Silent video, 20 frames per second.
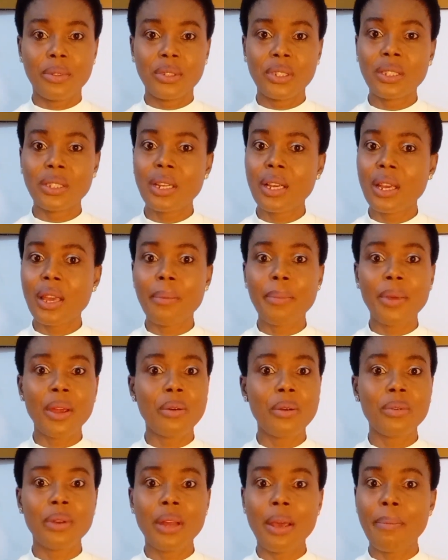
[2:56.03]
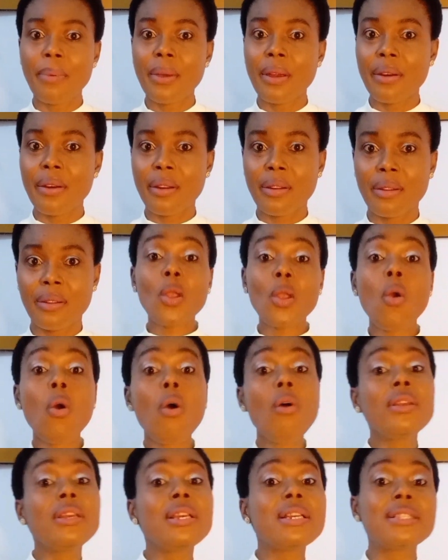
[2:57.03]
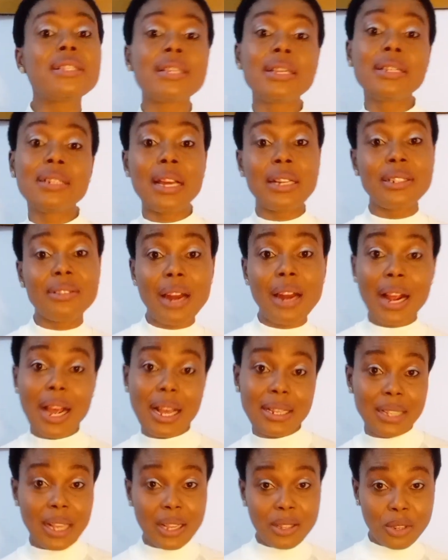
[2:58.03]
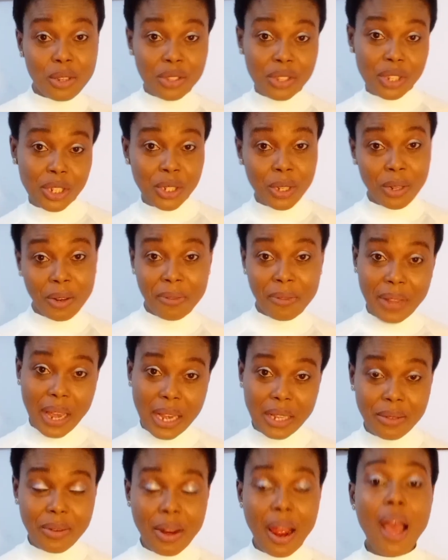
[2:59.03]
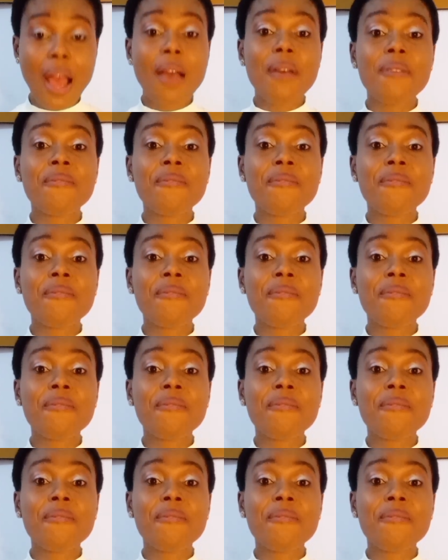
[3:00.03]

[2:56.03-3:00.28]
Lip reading: Chineke meru nebere. Only seen the Draggers Association of Nigeria,